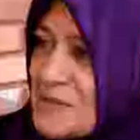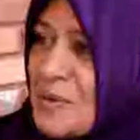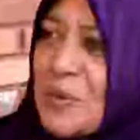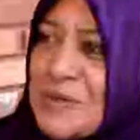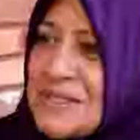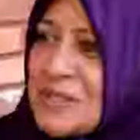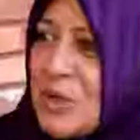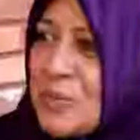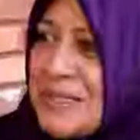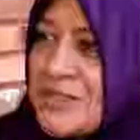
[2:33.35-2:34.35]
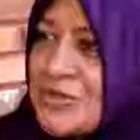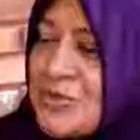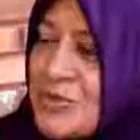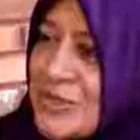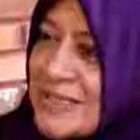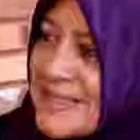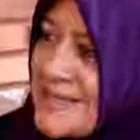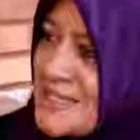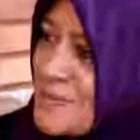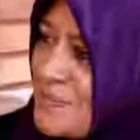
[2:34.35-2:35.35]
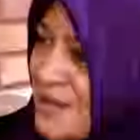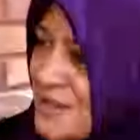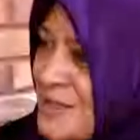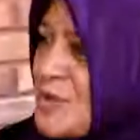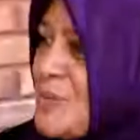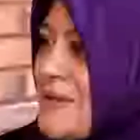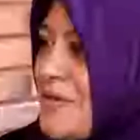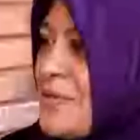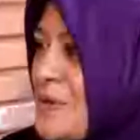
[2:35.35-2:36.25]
And my husband always told me, do not expect it to